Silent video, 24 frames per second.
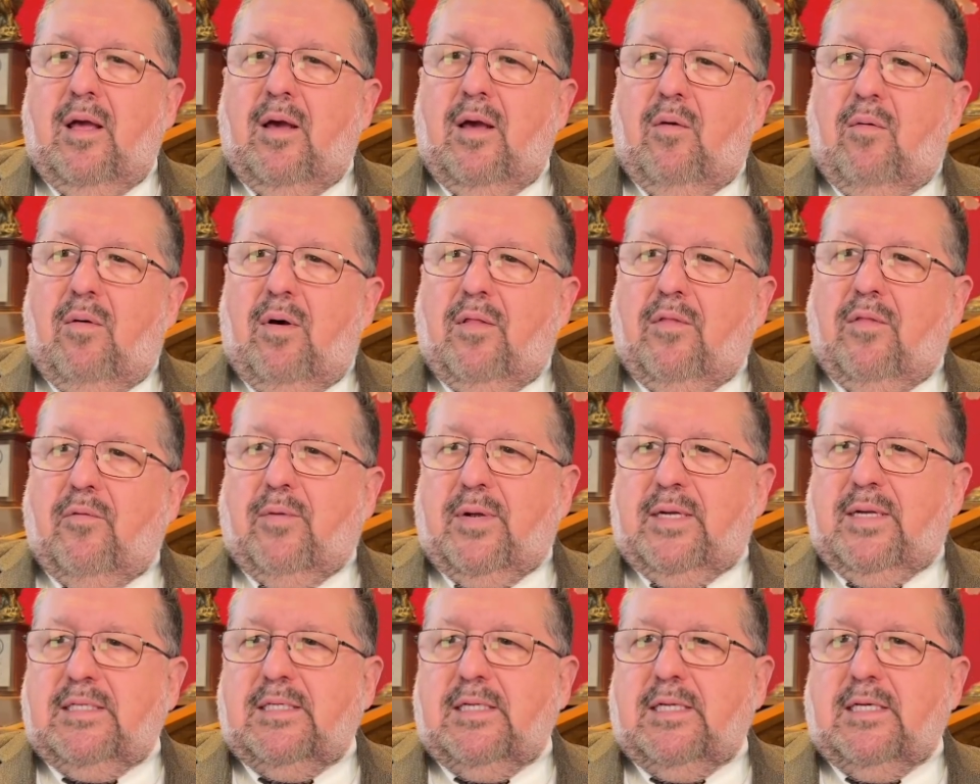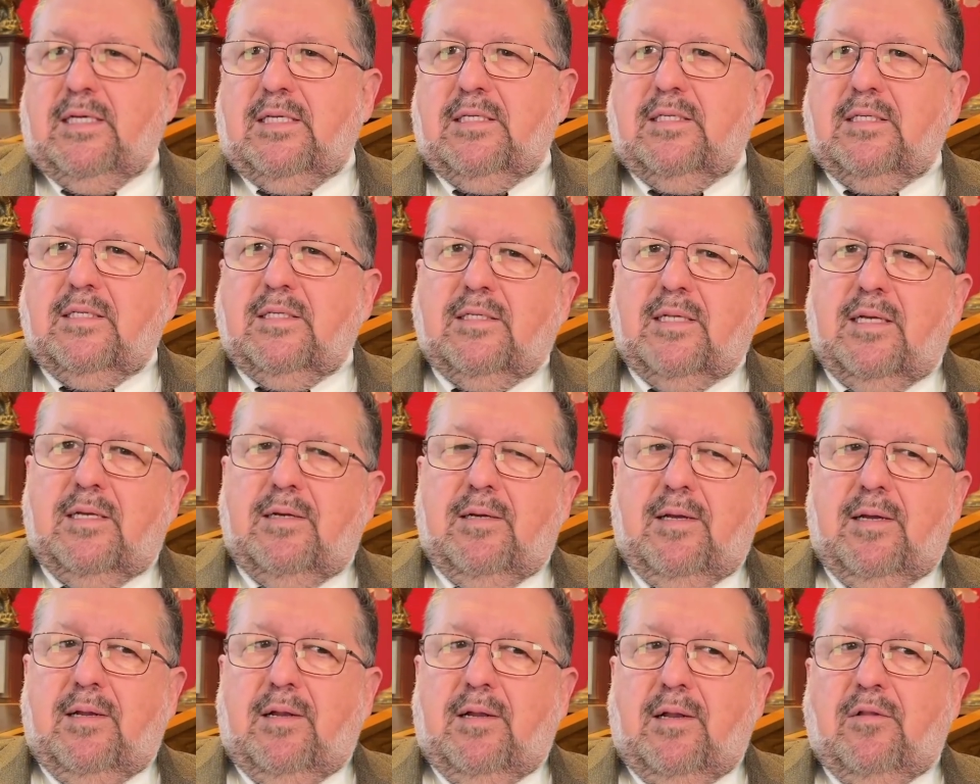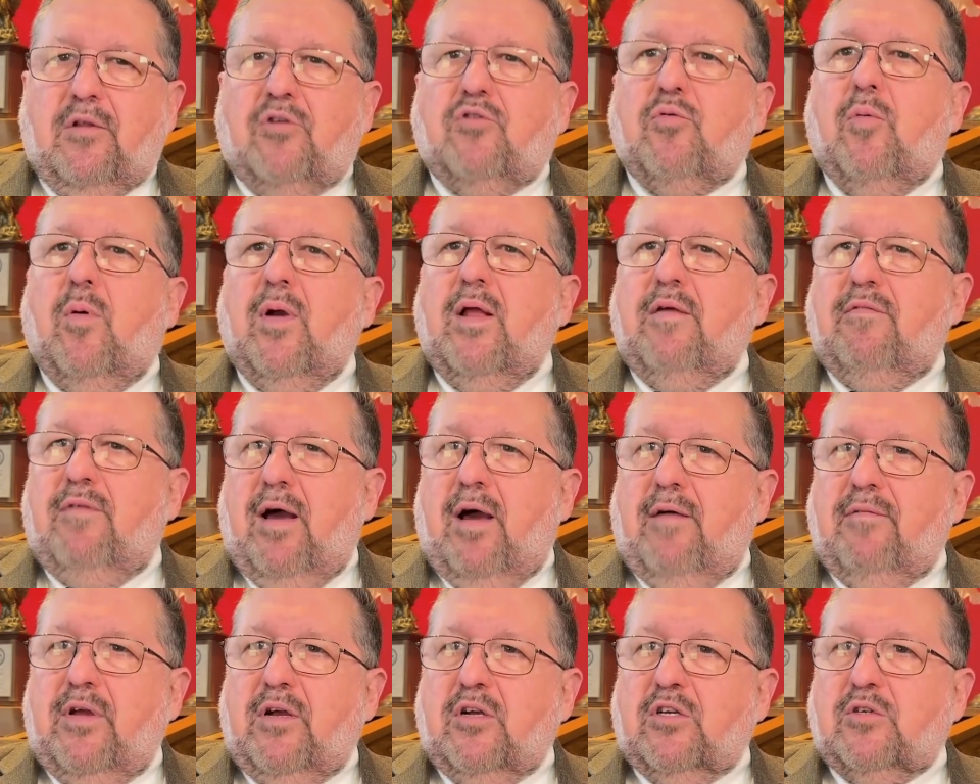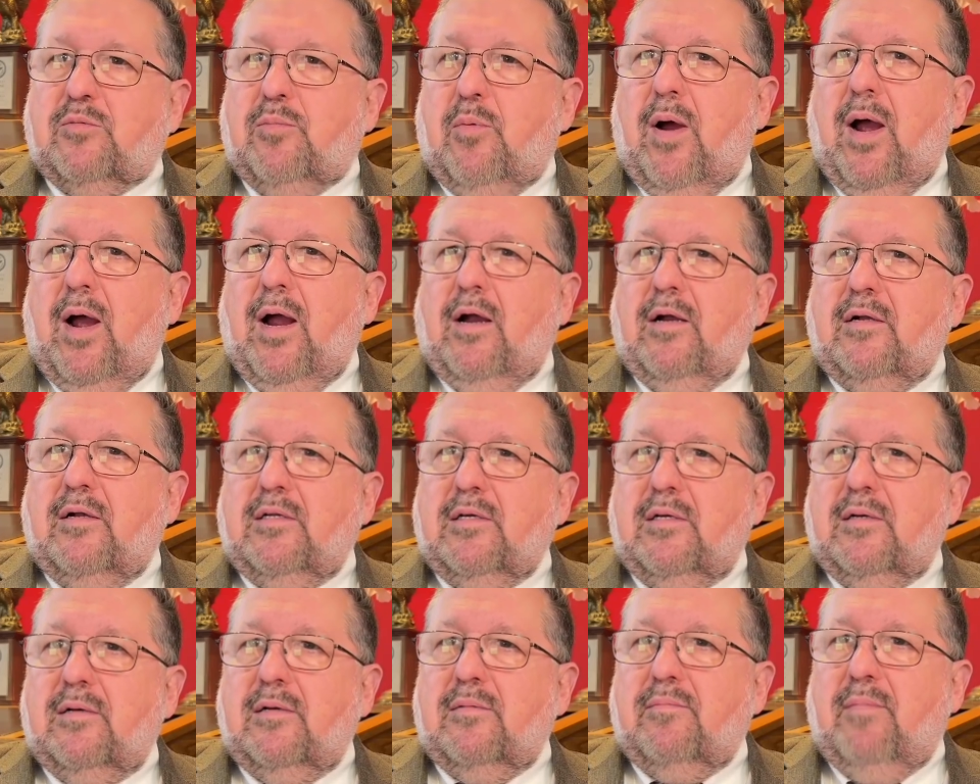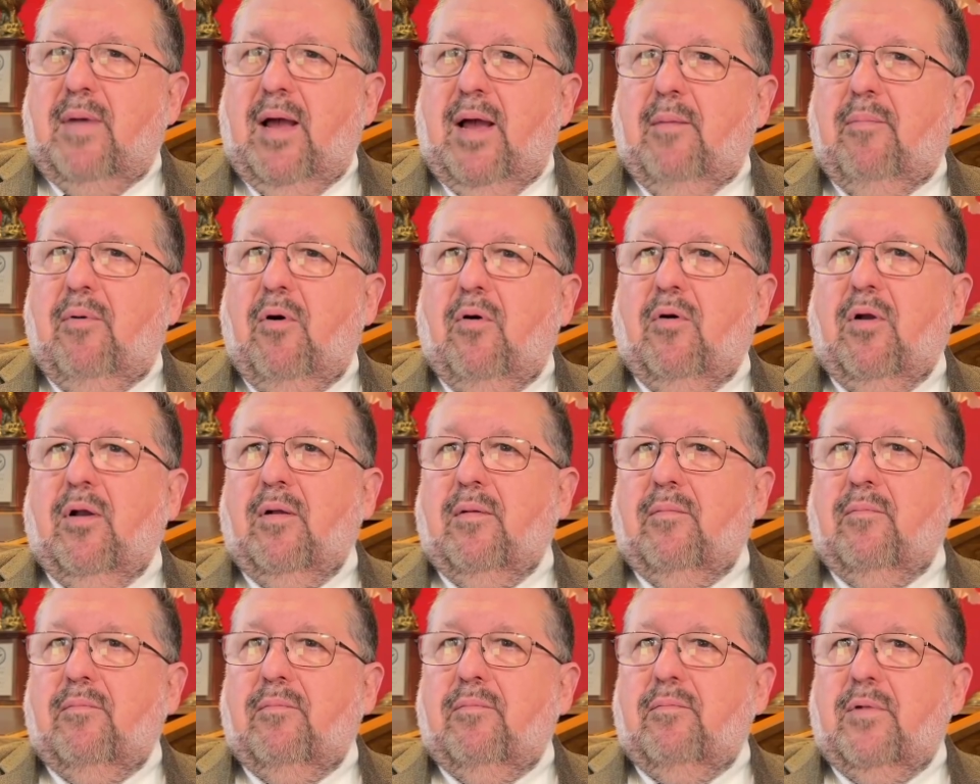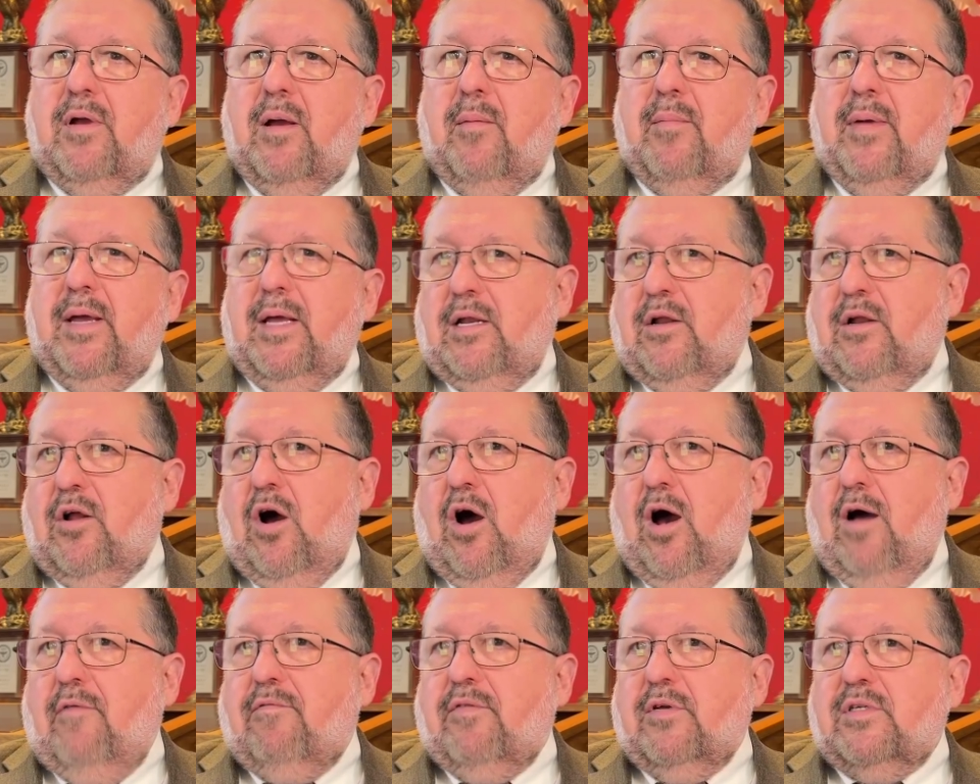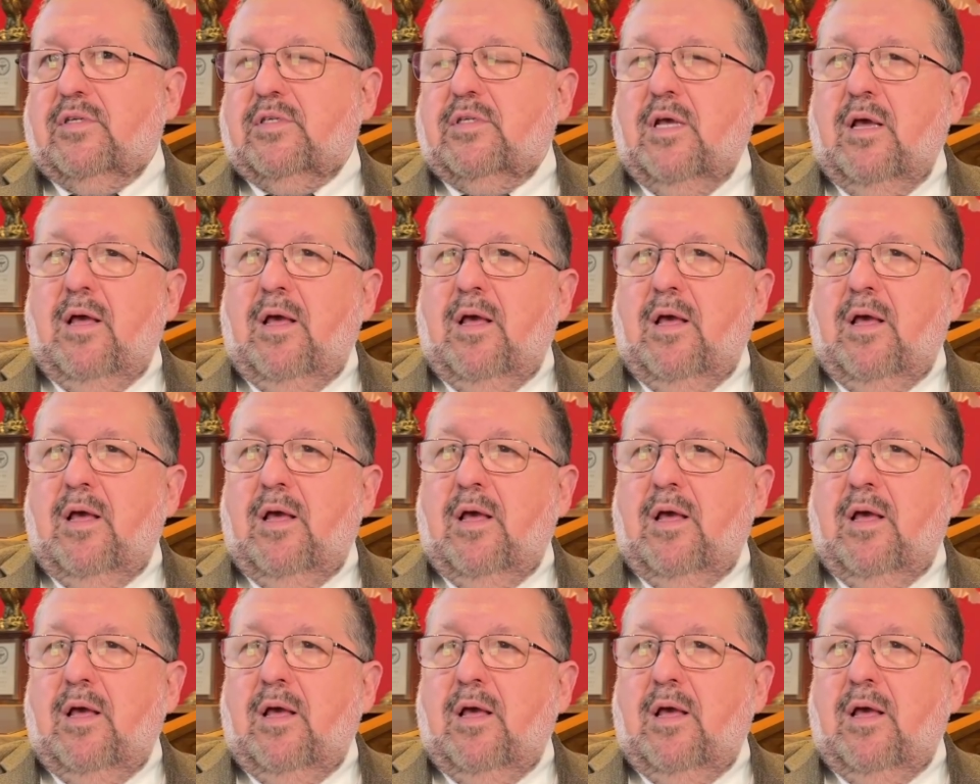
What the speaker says: Well, the reason is in the 25 years prior to my opponent coming into office,